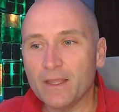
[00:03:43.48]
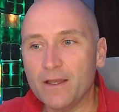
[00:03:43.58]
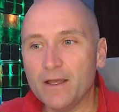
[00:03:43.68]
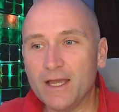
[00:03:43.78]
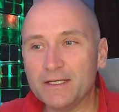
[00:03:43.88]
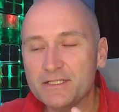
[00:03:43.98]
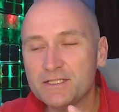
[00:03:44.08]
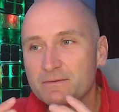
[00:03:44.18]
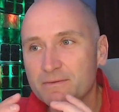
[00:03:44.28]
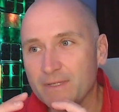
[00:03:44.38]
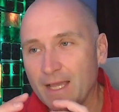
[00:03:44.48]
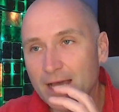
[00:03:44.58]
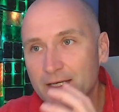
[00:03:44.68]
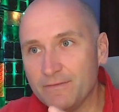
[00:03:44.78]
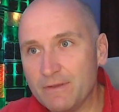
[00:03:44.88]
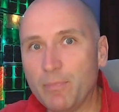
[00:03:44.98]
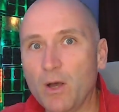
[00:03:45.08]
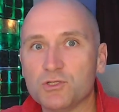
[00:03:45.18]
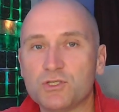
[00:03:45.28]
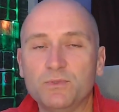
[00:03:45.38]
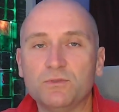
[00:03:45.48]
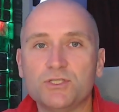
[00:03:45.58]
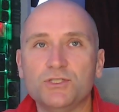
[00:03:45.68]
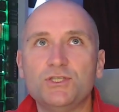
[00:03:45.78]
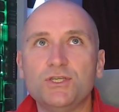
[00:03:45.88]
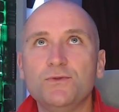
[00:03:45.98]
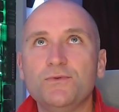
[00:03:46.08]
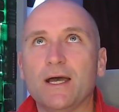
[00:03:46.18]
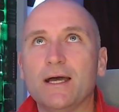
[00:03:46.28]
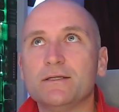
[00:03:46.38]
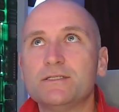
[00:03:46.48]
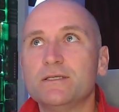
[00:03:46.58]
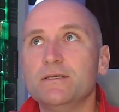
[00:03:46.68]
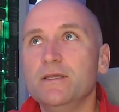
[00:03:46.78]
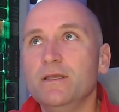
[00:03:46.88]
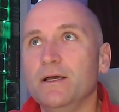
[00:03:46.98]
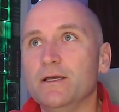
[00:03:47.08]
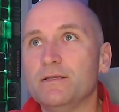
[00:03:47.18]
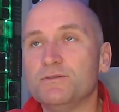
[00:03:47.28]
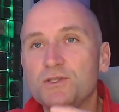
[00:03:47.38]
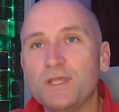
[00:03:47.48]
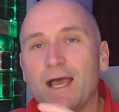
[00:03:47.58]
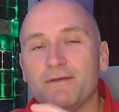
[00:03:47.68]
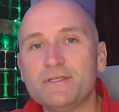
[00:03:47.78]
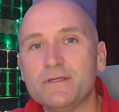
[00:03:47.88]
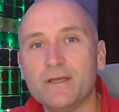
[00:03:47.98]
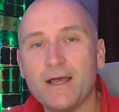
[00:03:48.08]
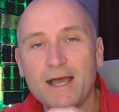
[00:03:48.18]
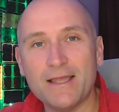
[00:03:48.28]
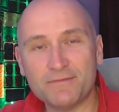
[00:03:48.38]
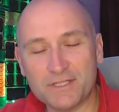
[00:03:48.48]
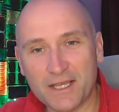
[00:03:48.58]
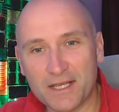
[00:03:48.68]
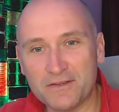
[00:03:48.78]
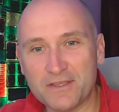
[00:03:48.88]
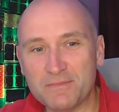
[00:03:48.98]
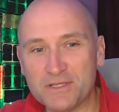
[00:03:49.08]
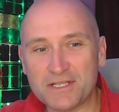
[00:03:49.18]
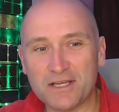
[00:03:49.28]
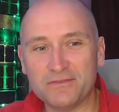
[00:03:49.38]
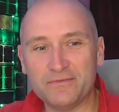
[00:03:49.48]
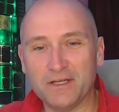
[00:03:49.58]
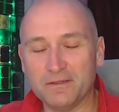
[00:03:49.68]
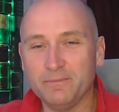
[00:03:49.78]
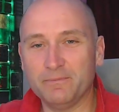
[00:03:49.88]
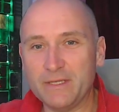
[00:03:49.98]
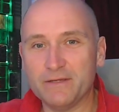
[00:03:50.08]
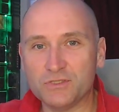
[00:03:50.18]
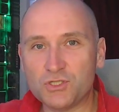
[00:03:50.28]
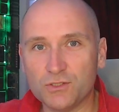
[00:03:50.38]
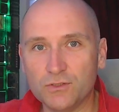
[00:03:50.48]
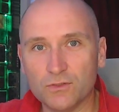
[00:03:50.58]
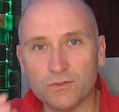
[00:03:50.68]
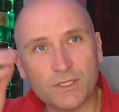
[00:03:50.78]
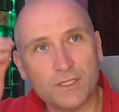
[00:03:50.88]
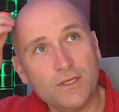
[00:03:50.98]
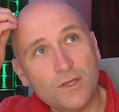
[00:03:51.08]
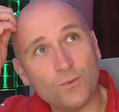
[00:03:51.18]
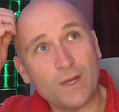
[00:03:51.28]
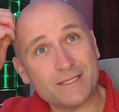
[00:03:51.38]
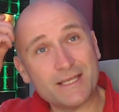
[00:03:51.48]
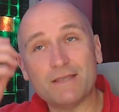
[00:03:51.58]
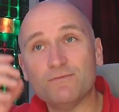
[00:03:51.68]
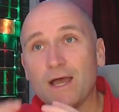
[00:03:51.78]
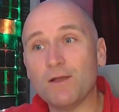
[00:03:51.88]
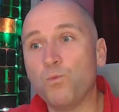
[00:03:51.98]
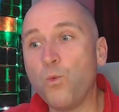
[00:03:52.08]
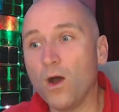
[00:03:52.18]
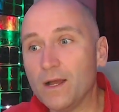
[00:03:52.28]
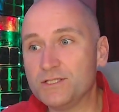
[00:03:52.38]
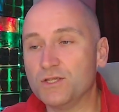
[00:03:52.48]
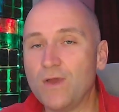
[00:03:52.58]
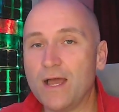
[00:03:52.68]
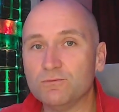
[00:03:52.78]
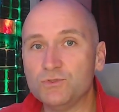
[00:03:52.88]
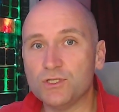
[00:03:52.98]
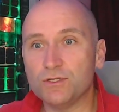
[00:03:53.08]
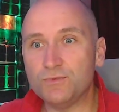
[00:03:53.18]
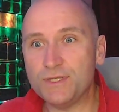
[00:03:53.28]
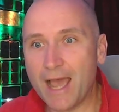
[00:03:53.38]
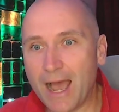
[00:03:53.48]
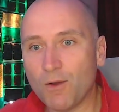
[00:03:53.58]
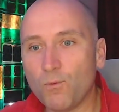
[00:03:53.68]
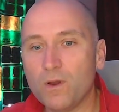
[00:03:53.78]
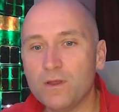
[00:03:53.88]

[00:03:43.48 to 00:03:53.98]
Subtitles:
And it's kind of impossible to do that. I have to kind of give myself a bit of a talk where I say, right, what is around you now?